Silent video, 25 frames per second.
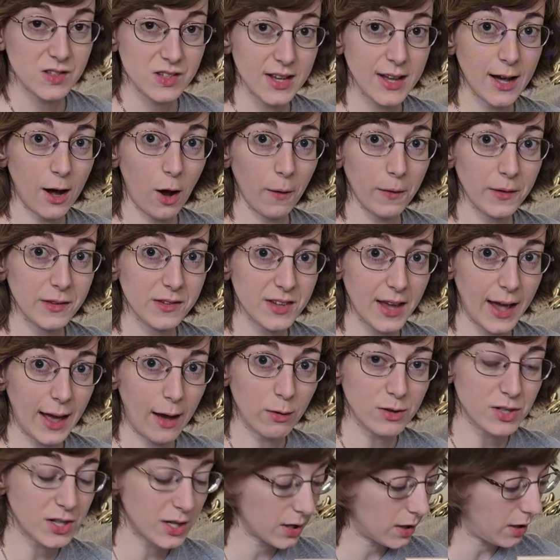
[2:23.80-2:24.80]
how it's
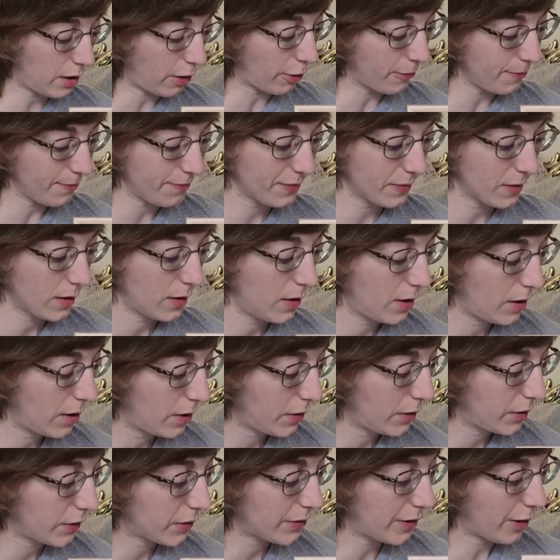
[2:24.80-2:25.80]
counting here?
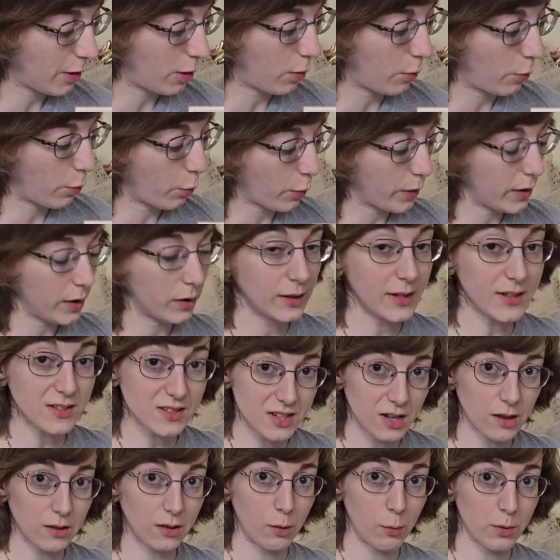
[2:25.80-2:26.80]
So
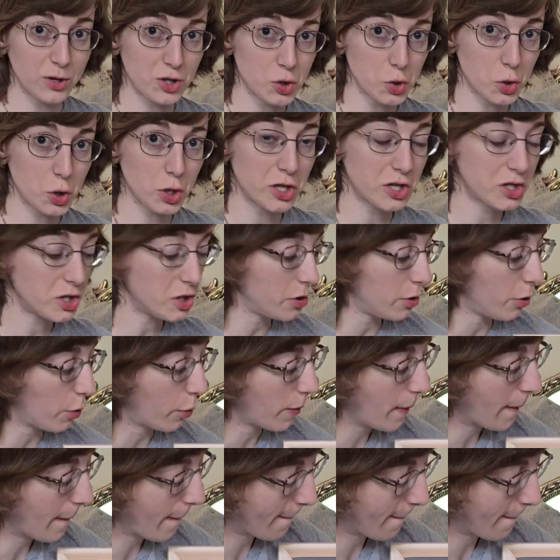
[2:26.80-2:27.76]
realistically, what you could do